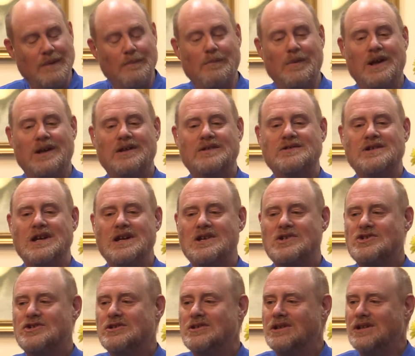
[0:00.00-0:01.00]

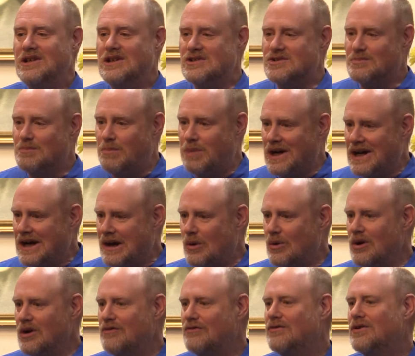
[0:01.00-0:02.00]
Meditation is
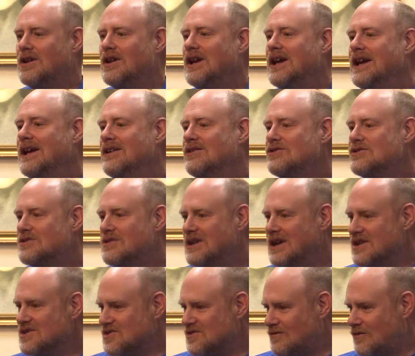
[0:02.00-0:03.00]
powerful and
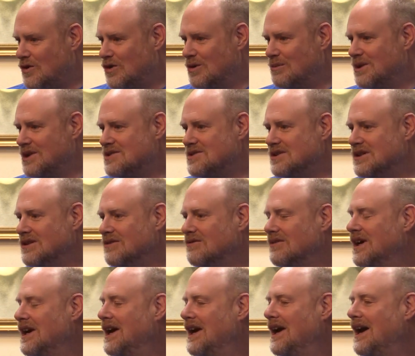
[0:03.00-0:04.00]
transformative.